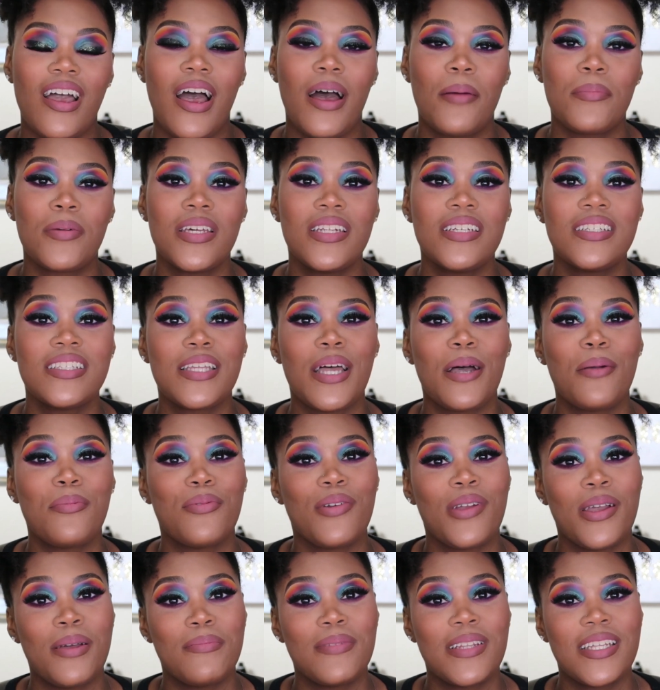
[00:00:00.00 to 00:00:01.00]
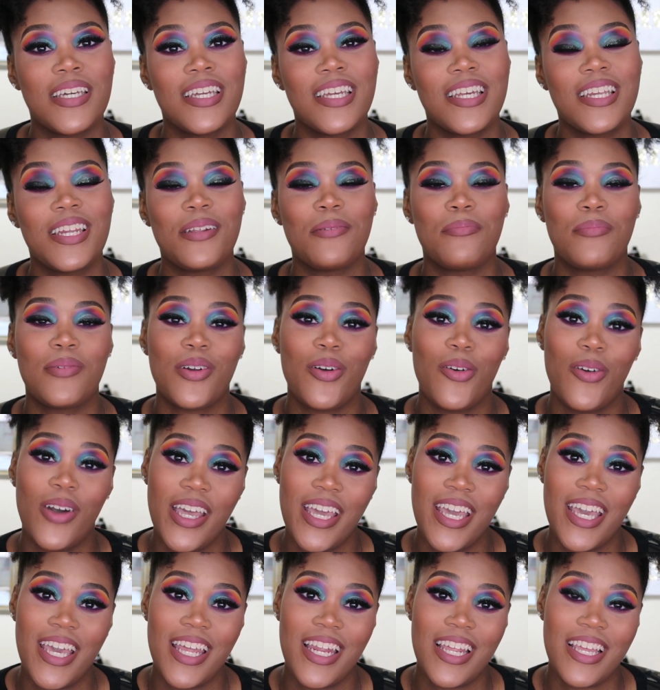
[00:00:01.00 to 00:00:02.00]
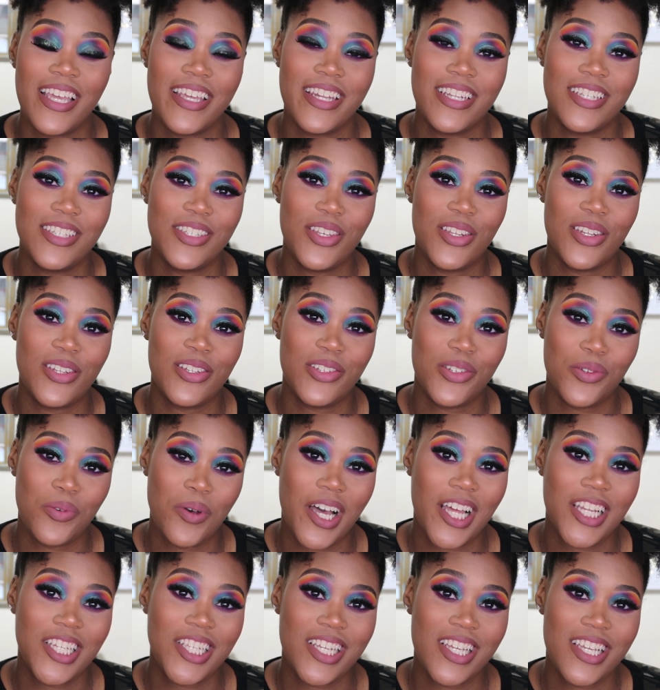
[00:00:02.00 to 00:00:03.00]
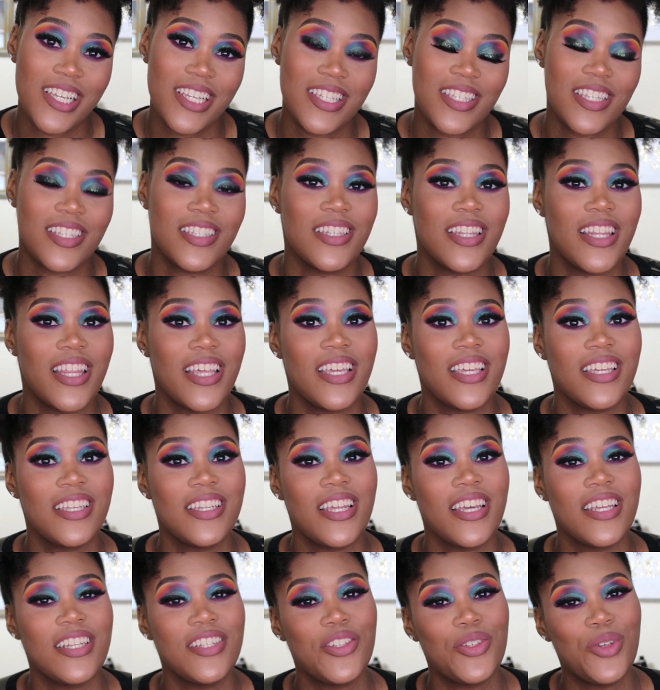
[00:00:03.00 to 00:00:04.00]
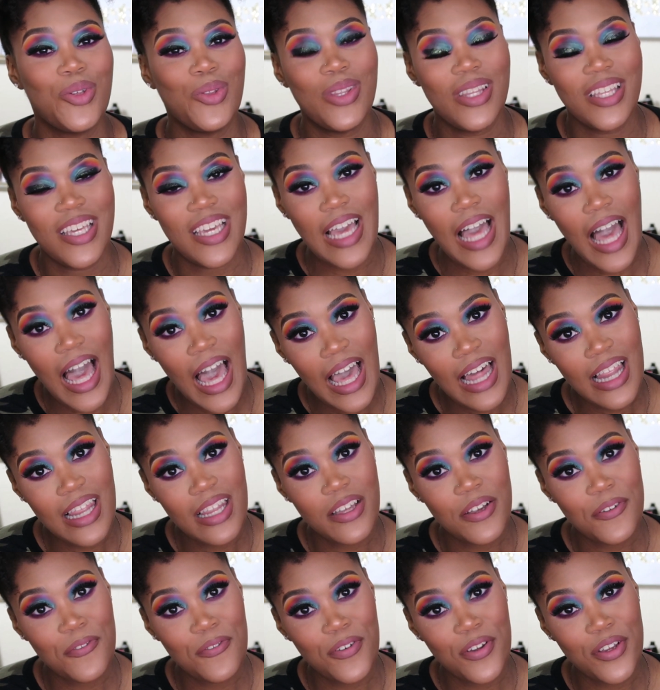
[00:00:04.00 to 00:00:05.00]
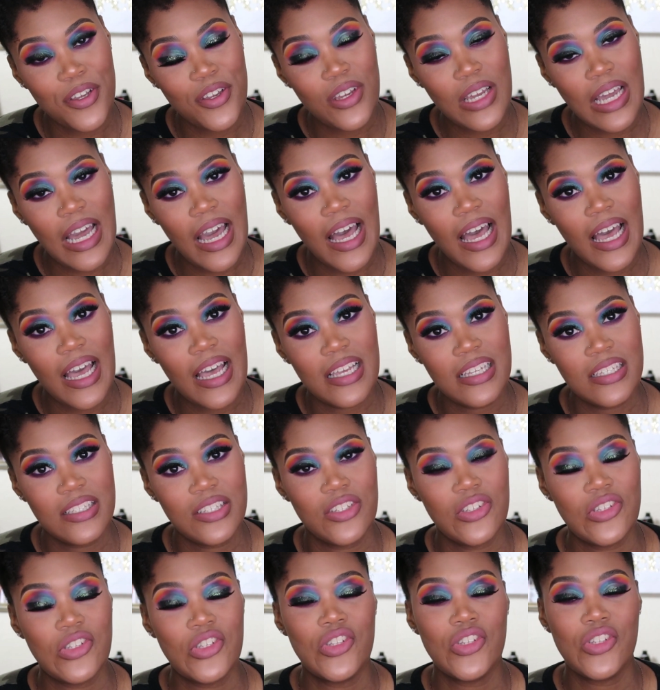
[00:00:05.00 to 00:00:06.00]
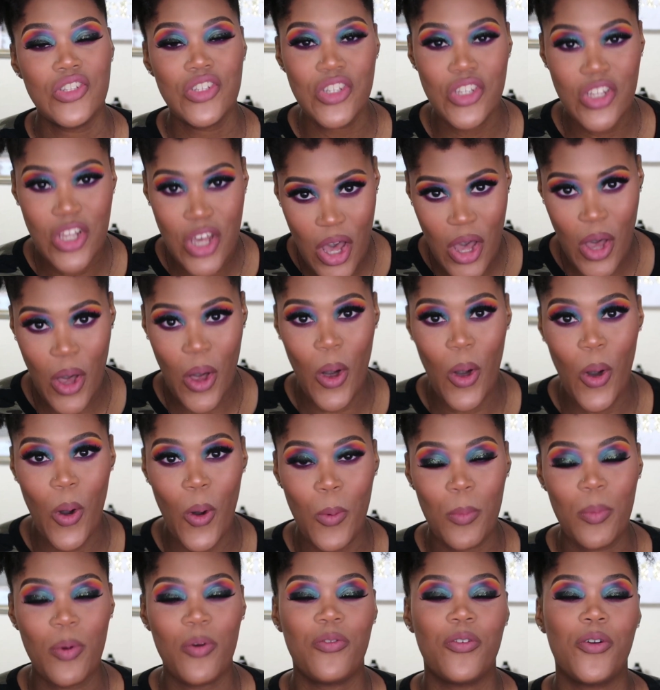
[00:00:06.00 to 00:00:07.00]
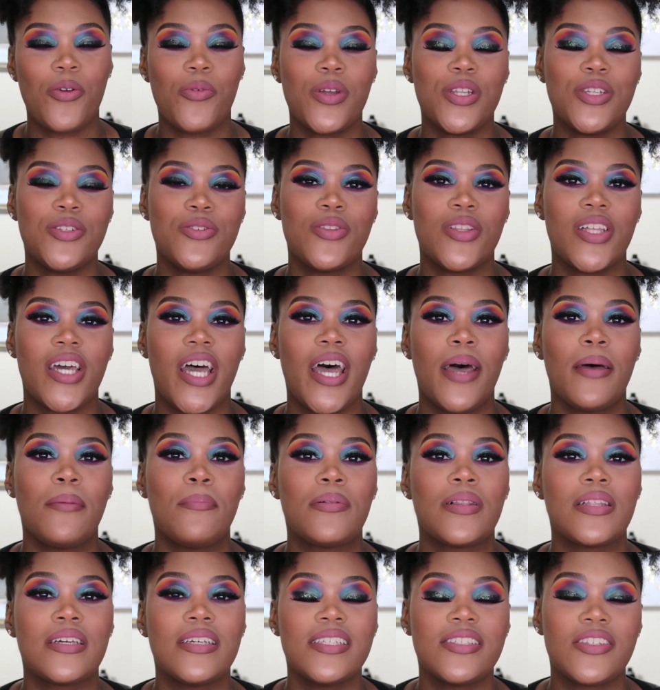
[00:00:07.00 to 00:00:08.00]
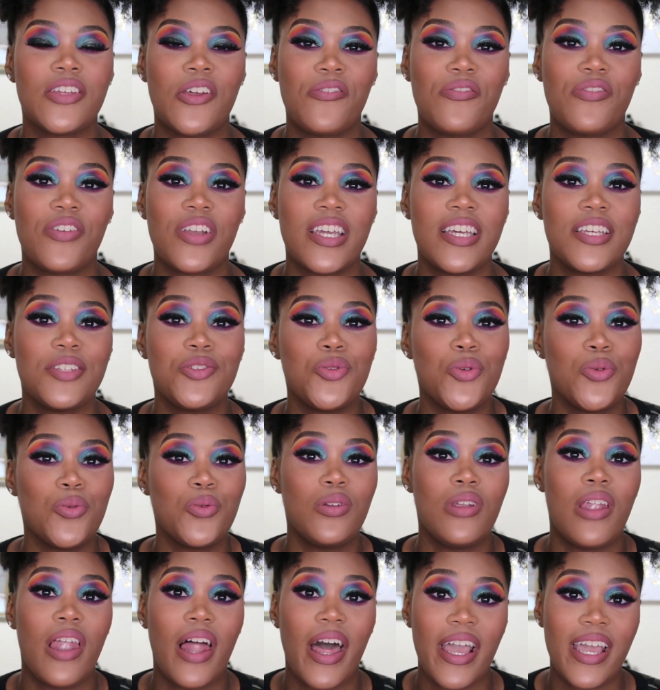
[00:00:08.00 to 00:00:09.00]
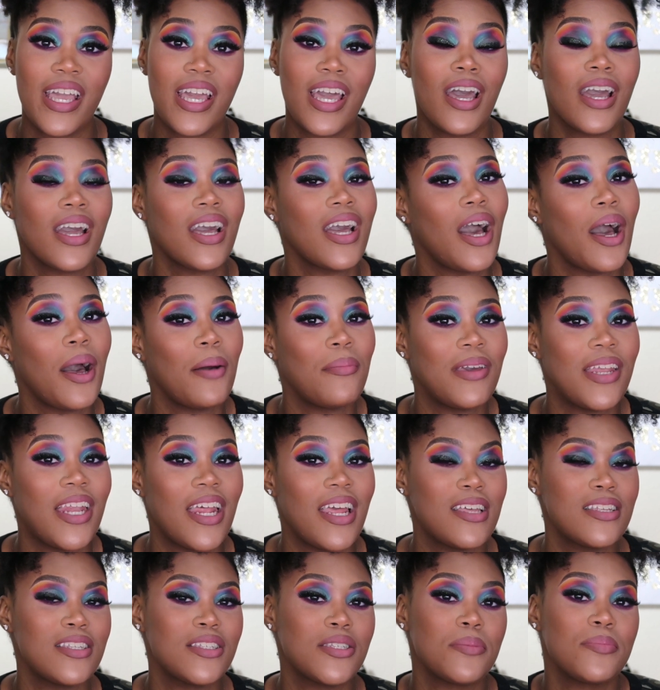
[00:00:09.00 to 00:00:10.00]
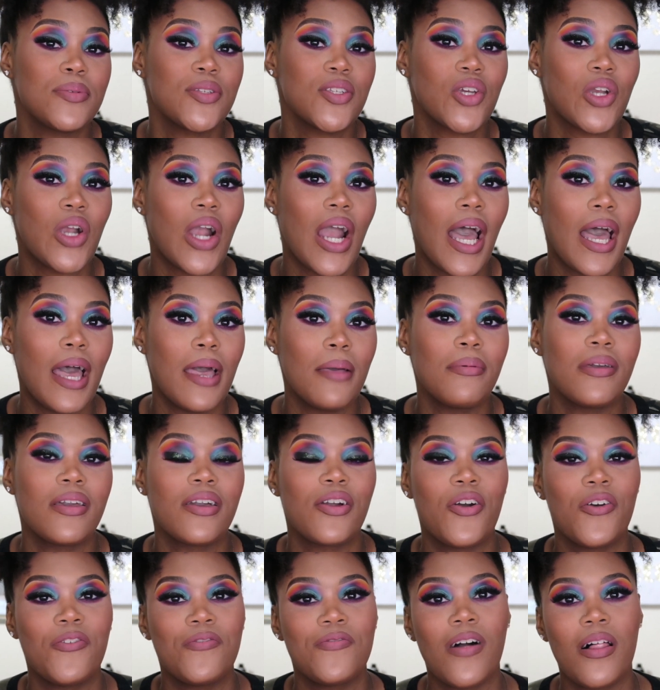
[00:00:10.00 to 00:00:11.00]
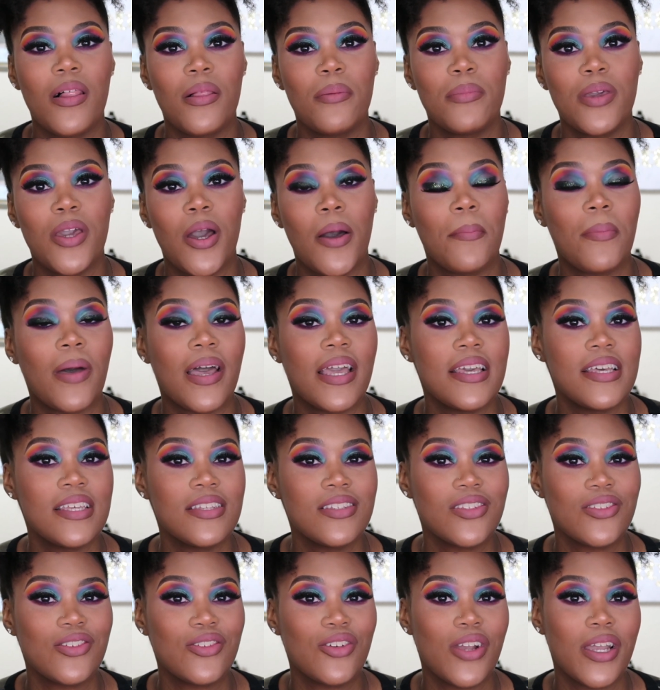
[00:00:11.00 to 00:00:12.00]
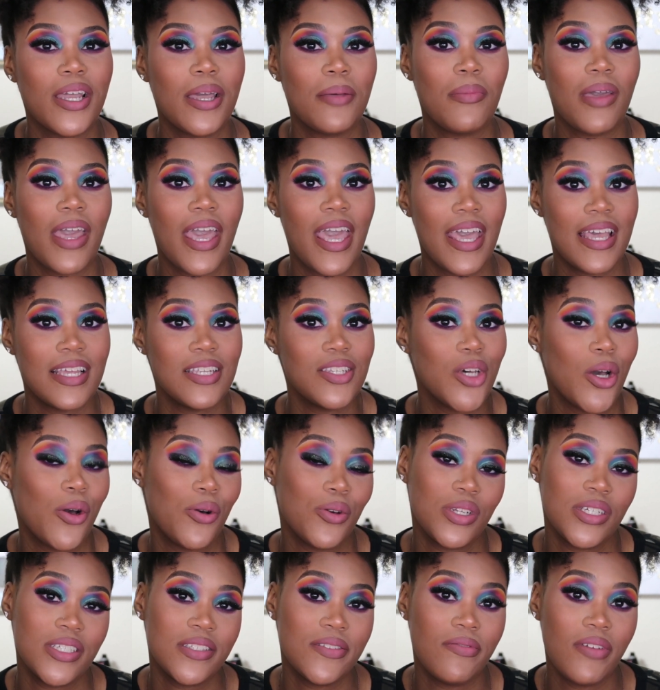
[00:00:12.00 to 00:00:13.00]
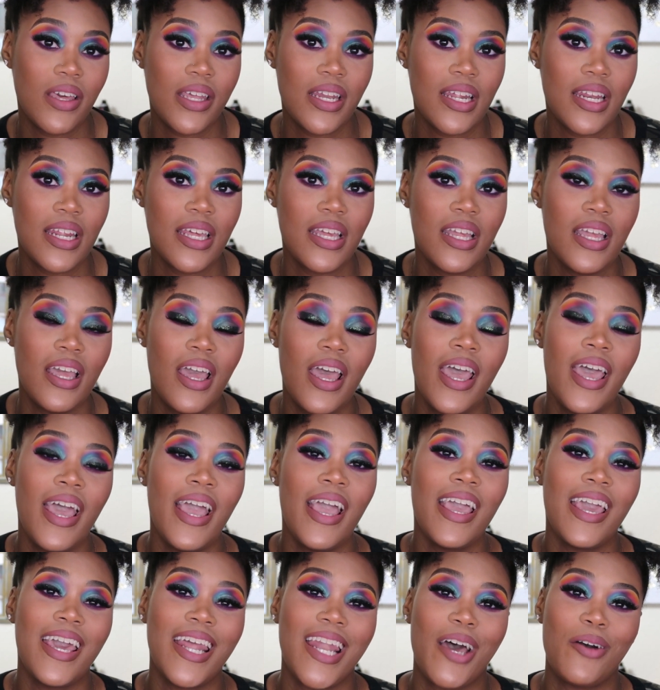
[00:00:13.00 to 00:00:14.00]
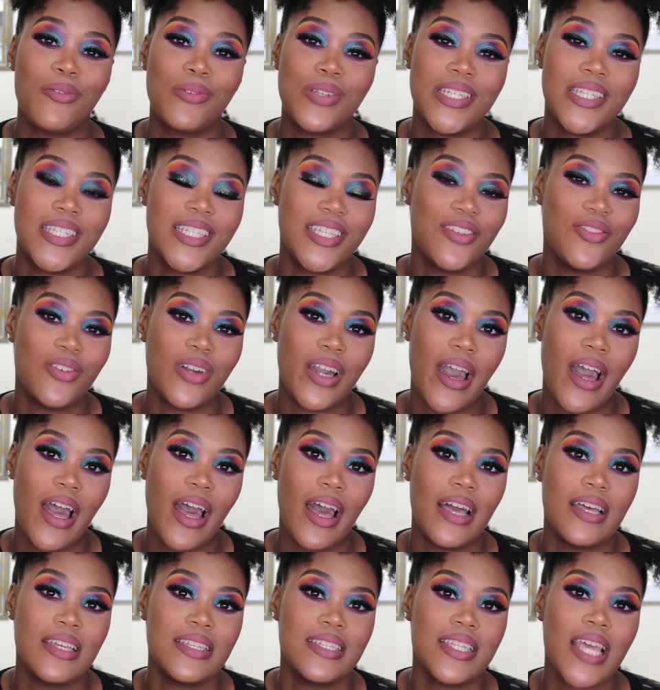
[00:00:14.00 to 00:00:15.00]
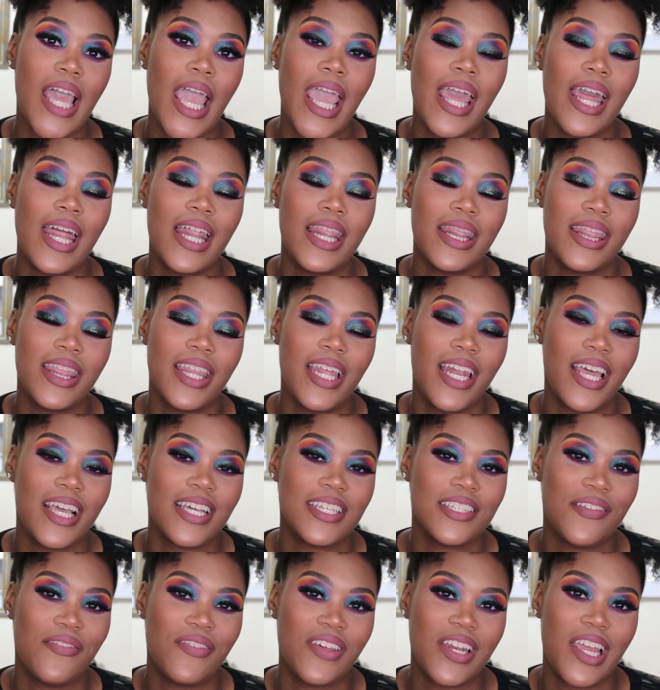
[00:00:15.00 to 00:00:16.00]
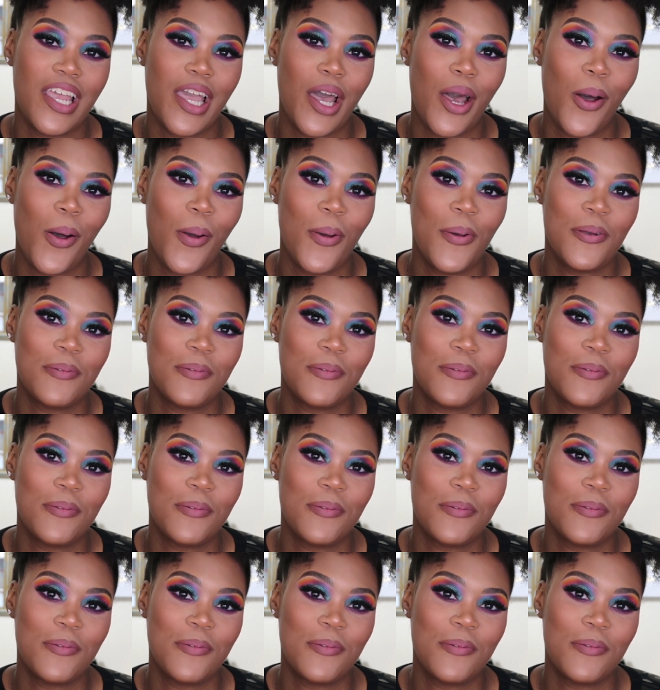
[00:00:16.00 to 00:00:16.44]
I'm gonna stop rambling. I'm gonna go ahead and get into the swatches and then into the eye look for you guys. So before we do that, please don't forget to like, comment, and subscribe, and go follow me on my Instagram at Tony's Vanity, and I will see you guys in the next video.